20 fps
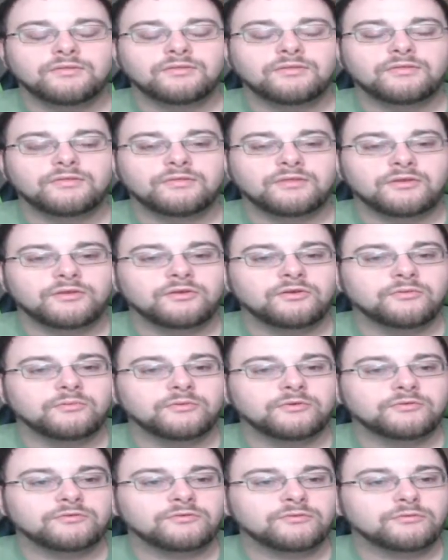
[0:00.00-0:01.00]
The
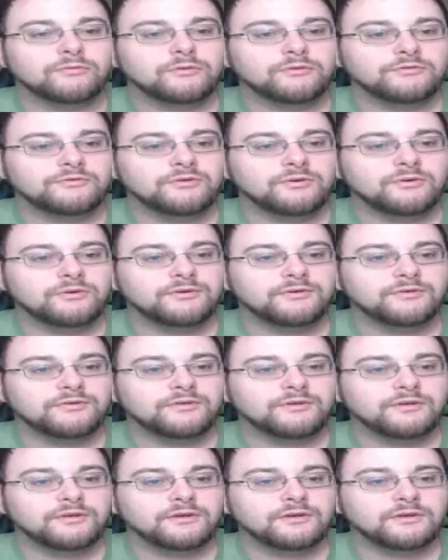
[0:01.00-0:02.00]
humans are
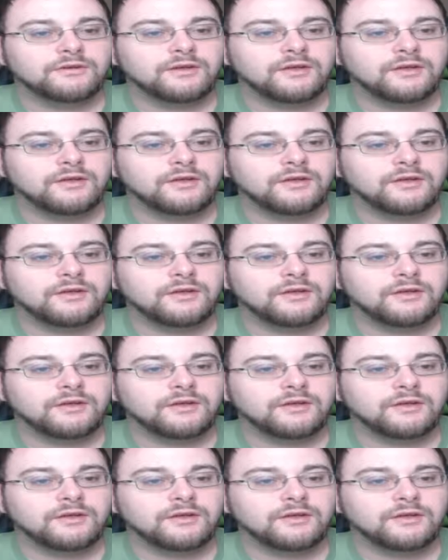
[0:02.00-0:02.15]
rejoicing.